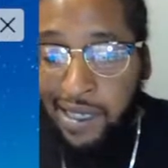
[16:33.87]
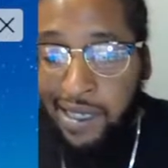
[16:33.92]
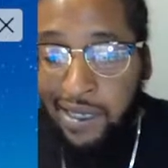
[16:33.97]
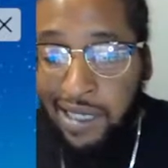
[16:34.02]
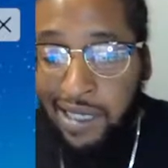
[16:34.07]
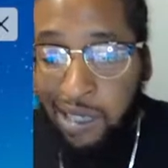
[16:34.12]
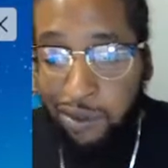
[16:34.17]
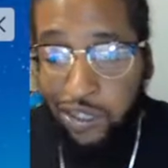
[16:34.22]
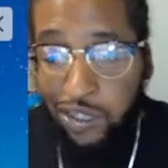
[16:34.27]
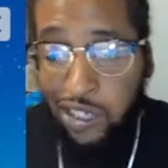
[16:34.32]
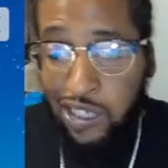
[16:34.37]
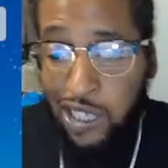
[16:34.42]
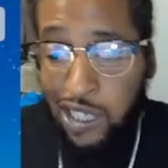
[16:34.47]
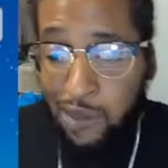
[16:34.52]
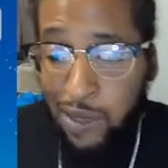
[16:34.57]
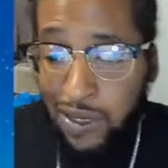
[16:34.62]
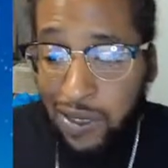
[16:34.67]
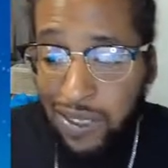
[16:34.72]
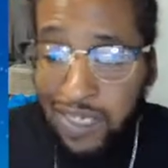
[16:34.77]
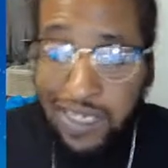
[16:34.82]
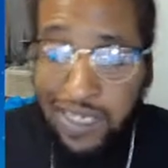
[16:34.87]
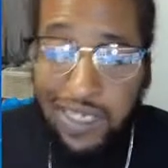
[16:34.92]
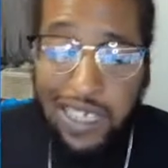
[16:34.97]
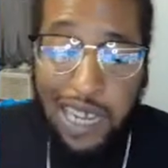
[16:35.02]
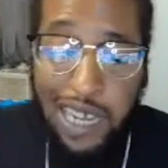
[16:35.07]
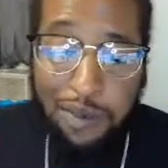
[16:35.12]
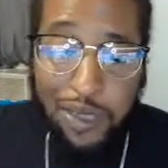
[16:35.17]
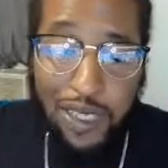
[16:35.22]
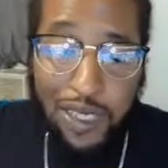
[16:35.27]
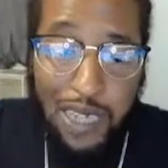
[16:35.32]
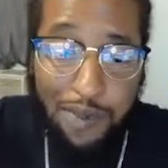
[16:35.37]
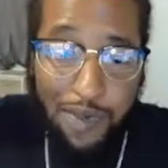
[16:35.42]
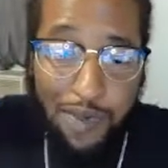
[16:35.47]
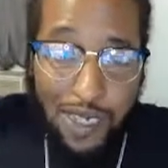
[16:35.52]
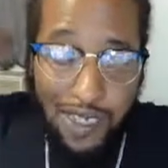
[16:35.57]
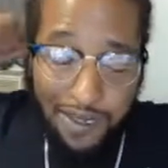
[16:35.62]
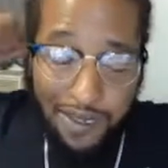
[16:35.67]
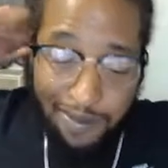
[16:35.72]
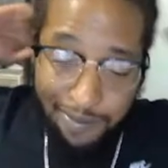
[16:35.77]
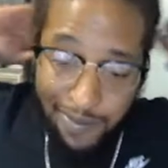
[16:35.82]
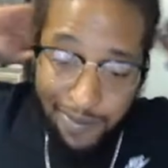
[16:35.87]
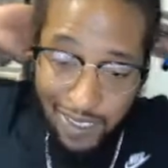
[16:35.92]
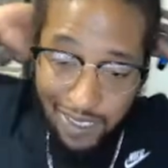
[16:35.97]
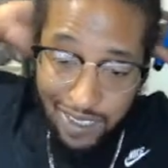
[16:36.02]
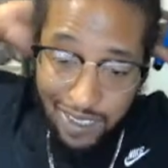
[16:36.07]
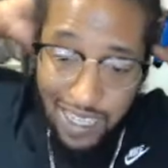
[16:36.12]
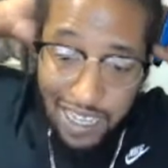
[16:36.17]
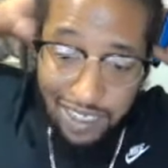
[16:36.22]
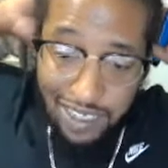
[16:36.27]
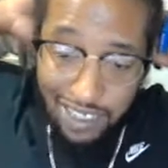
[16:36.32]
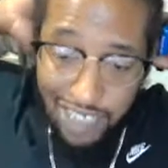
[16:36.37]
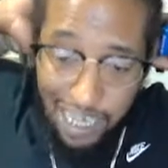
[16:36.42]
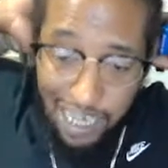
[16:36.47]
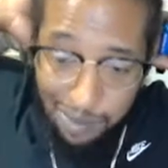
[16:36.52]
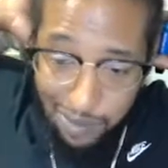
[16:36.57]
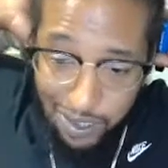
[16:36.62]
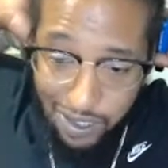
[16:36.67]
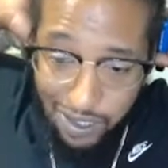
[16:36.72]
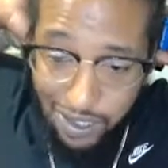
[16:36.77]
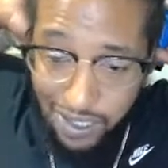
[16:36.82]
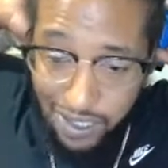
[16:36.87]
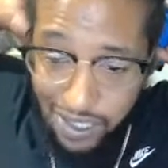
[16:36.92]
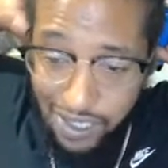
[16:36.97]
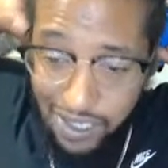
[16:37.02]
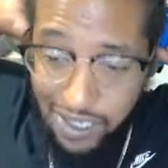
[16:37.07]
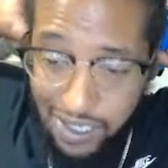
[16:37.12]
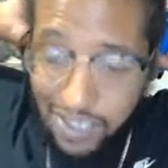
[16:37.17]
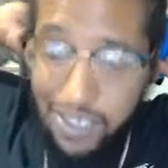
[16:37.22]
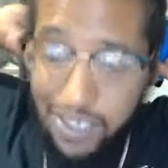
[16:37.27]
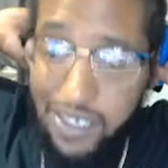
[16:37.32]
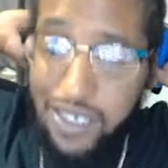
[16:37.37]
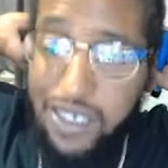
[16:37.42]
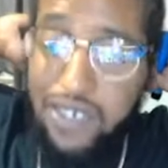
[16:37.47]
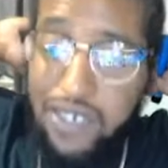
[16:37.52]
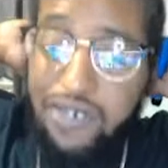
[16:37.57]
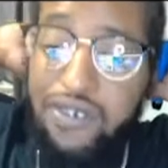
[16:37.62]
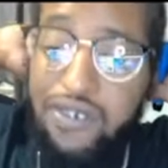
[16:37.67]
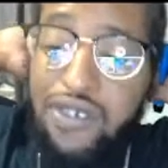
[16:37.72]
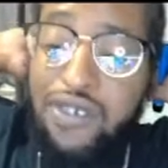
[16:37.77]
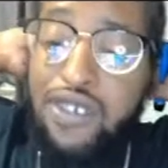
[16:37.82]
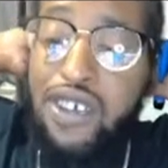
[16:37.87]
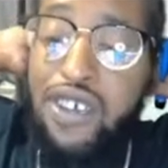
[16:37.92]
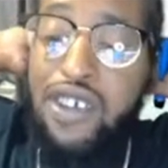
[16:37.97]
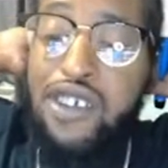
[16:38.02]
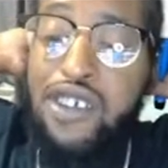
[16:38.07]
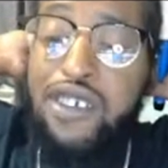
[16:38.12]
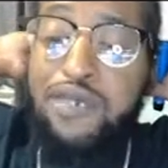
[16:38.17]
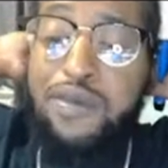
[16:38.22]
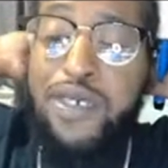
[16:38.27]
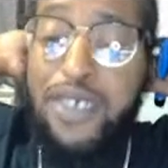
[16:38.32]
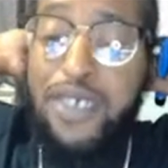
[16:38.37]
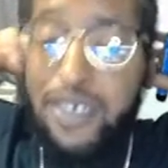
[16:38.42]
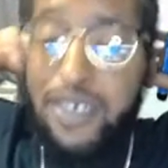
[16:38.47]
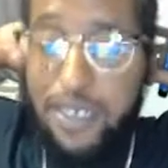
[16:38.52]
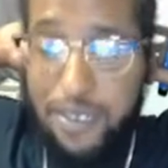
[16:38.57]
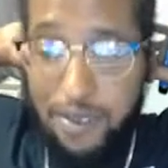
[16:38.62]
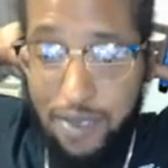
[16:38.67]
tell me what y'all think about this chapter. I mean, this last chapter, yeah, and the Granolah arc, man.